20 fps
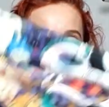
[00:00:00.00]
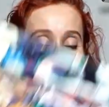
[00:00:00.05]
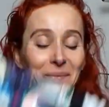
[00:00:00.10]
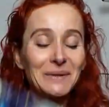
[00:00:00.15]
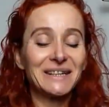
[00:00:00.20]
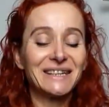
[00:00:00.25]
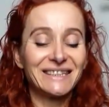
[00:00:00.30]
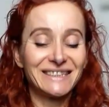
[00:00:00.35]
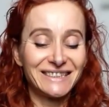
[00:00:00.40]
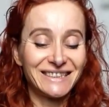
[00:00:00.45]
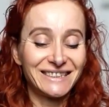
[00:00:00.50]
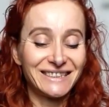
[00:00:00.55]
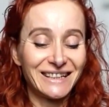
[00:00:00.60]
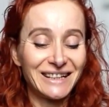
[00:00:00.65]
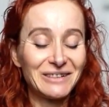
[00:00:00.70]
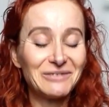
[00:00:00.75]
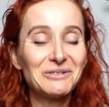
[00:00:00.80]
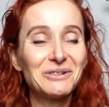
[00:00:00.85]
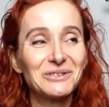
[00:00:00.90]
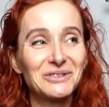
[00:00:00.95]
But
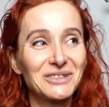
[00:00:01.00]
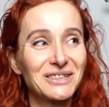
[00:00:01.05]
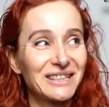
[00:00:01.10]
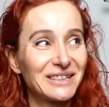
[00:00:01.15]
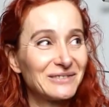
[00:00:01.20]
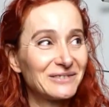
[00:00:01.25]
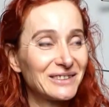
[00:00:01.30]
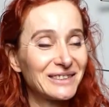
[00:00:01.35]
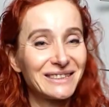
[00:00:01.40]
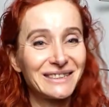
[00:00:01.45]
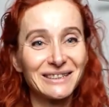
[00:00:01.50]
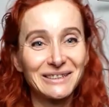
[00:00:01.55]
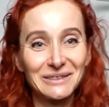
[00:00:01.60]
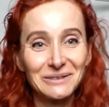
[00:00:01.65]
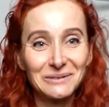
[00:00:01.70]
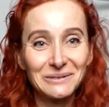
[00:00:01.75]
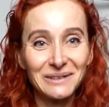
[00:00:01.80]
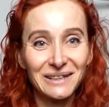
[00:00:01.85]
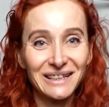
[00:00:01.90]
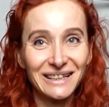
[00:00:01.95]
I watched her
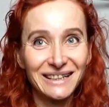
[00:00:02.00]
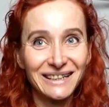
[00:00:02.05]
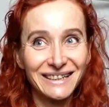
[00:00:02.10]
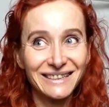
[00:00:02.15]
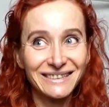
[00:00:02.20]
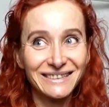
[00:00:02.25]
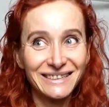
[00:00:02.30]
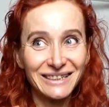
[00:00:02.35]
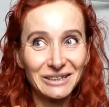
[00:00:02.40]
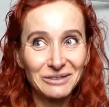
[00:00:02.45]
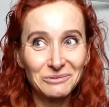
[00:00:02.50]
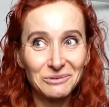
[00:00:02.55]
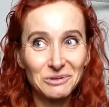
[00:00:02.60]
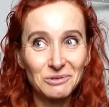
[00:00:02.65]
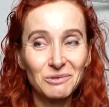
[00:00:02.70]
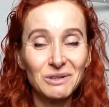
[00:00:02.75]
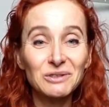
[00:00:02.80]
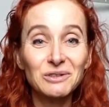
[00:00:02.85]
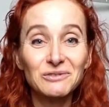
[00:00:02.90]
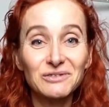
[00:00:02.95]
video and it was
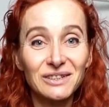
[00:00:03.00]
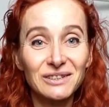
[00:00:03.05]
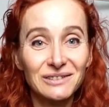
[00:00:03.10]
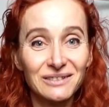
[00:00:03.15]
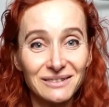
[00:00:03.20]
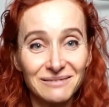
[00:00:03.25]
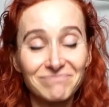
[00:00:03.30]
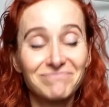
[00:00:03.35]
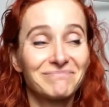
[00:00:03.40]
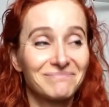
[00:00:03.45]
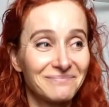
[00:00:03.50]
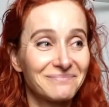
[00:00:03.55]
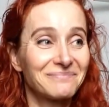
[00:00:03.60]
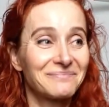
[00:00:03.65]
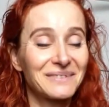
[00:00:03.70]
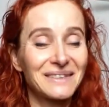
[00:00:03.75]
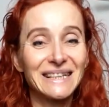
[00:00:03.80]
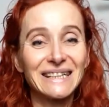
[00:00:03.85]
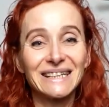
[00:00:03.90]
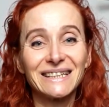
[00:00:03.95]
one of the
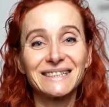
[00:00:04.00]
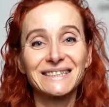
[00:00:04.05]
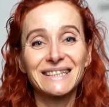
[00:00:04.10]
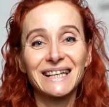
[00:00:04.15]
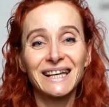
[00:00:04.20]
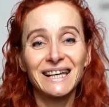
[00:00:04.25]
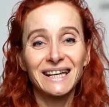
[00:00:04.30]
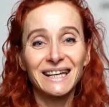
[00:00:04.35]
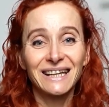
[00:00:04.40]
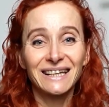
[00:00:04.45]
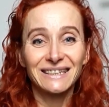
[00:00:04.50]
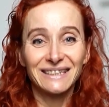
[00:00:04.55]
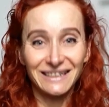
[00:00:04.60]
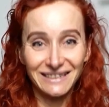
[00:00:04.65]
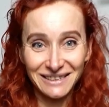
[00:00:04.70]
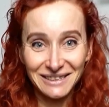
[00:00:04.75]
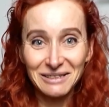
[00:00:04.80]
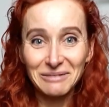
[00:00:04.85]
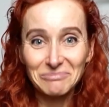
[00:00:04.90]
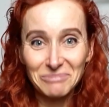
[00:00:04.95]
things
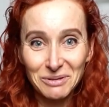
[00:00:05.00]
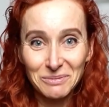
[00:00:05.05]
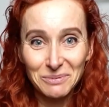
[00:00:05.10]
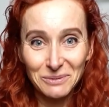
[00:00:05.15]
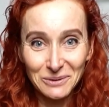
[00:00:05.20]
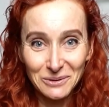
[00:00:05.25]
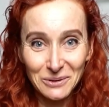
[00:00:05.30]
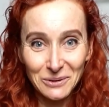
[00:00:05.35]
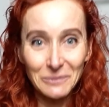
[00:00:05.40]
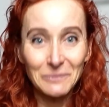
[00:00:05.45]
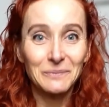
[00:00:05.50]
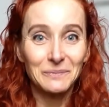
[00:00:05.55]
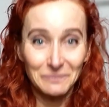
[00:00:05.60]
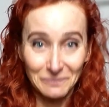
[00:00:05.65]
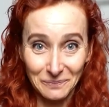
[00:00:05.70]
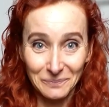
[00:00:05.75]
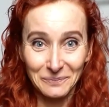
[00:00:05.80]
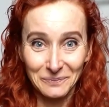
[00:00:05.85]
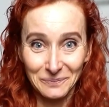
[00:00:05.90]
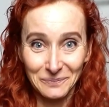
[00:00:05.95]
that some people do.
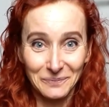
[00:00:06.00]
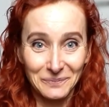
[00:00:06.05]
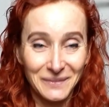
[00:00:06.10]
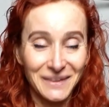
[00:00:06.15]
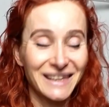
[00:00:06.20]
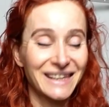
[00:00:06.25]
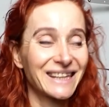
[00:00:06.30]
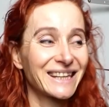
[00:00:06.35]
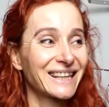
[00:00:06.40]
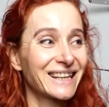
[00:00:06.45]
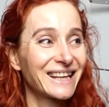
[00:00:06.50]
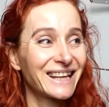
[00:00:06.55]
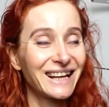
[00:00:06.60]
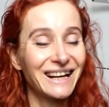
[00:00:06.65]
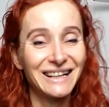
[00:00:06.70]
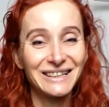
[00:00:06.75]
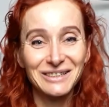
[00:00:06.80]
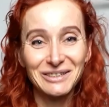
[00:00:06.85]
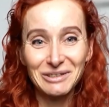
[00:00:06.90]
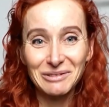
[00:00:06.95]

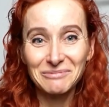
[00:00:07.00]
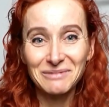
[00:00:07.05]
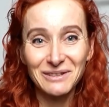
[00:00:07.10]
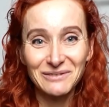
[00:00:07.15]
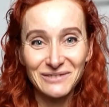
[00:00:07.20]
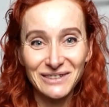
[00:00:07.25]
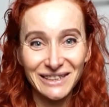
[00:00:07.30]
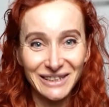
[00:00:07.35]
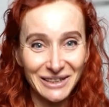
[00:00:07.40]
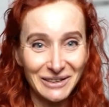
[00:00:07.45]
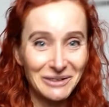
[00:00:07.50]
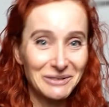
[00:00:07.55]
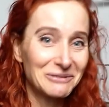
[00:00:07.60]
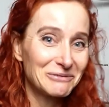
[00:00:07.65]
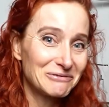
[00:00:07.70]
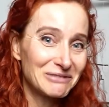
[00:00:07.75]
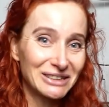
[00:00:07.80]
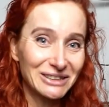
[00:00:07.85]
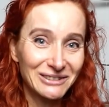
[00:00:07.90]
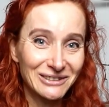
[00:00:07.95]
I stopped the video,
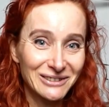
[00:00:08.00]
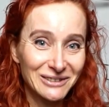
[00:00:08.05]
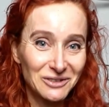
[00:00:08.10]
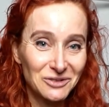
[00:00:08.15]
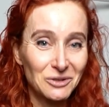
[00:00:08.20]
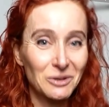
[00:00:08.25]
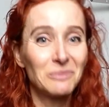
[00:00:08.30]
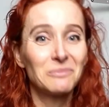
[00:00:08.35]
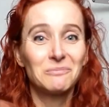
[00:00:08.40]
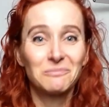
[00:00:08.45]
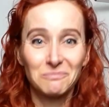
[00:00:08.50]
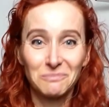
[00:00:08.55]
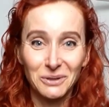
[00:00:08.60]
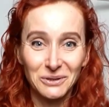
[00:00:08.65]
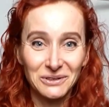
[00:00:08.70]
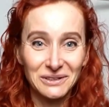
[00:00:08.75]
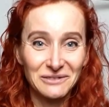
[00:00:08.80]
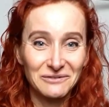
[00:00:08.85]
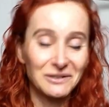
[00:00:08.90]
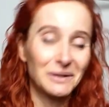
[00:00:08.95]
went to the shop, bought the